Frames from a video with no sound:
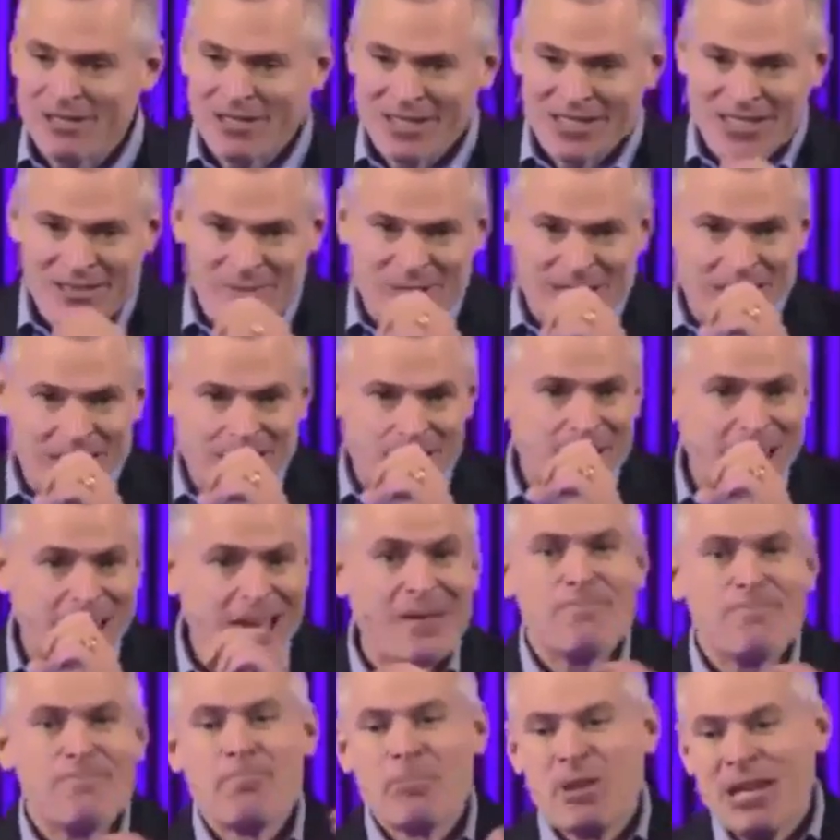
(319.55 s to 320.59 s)
this, and we said,
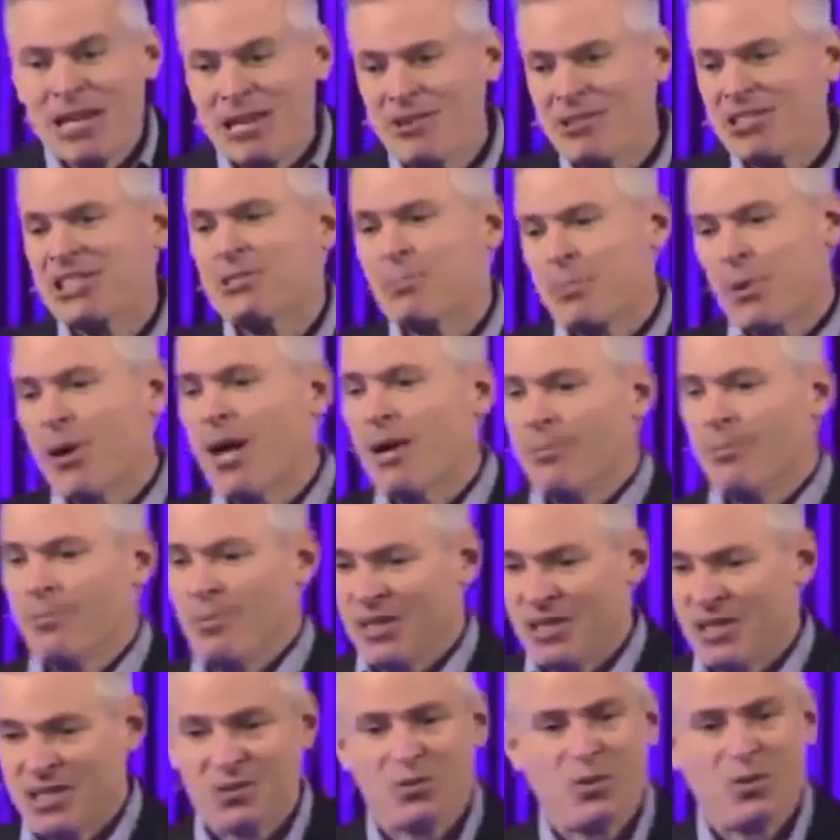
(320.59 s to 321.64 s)
okay, here's the problem that
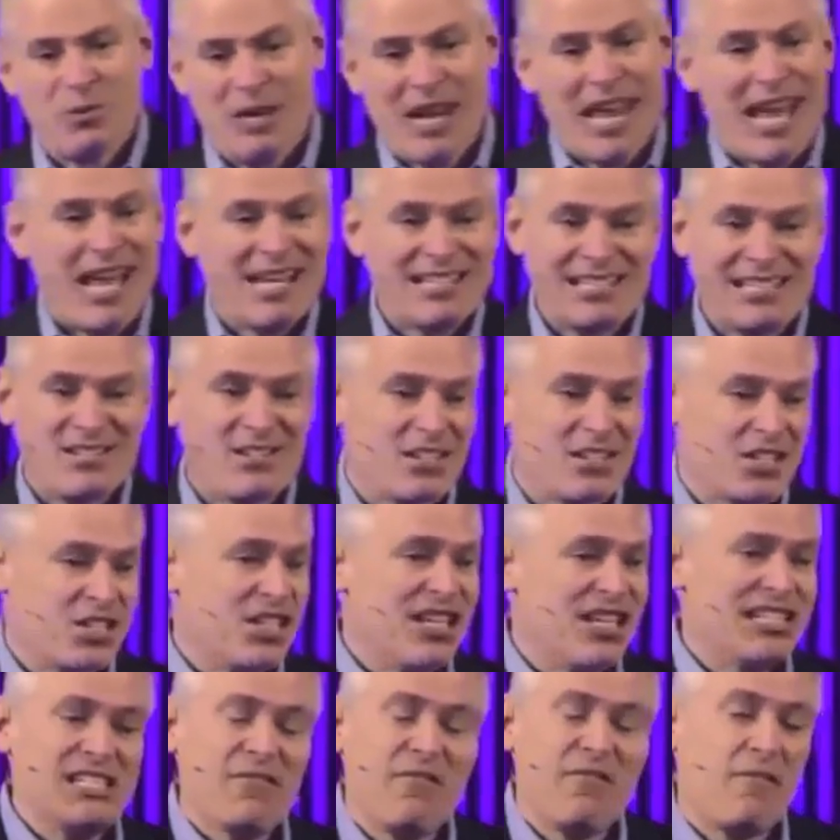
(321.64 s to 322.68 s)
this woman has. She
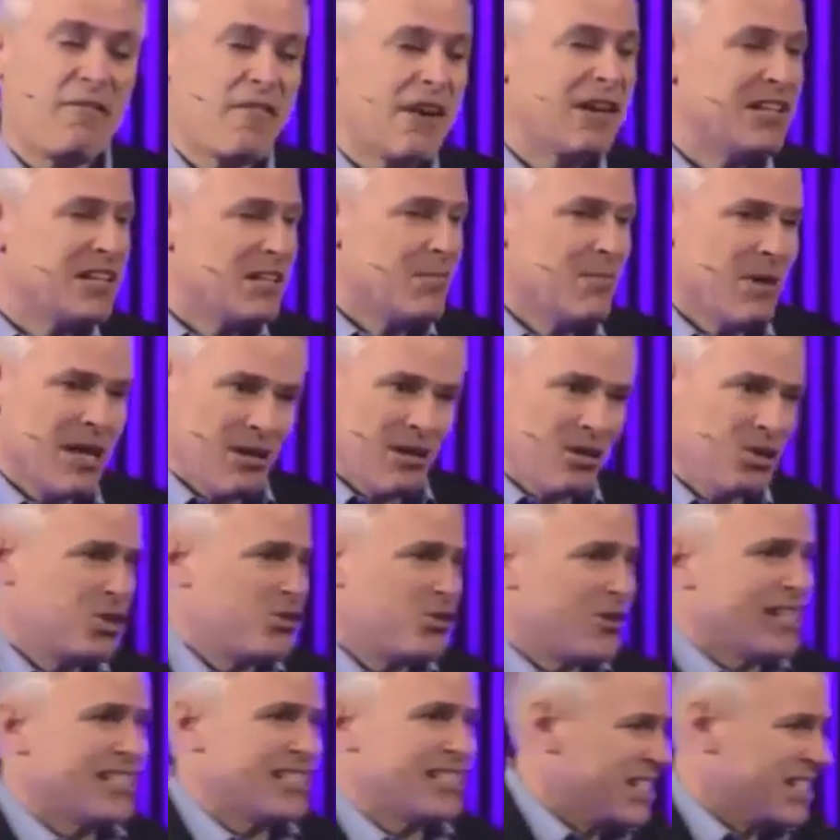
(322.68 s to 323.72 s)
has a fundamental
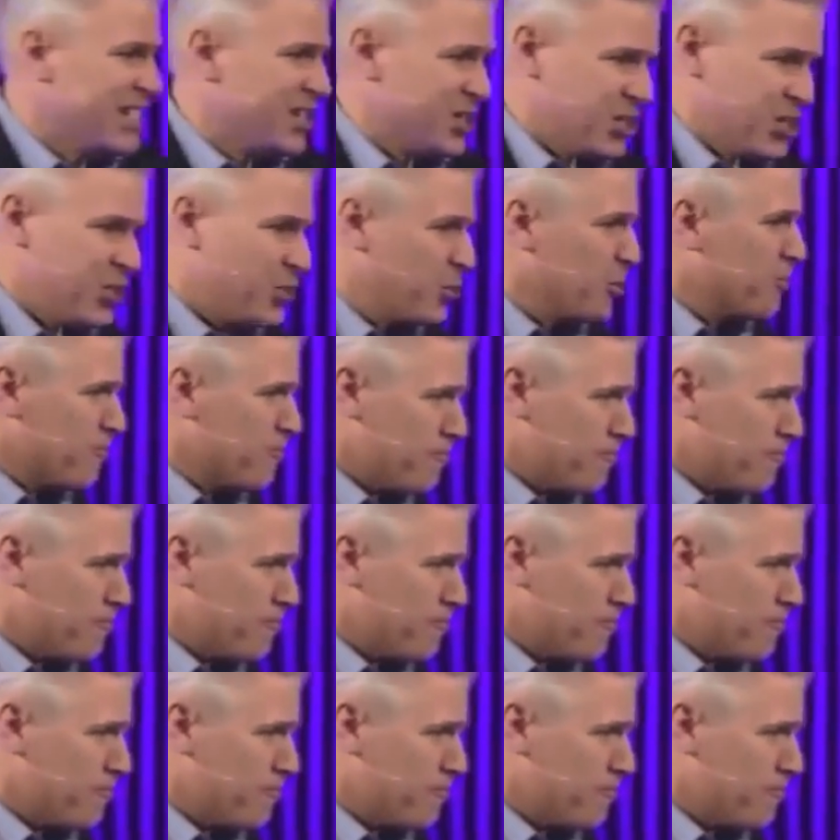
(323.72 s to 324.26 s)
trust issue.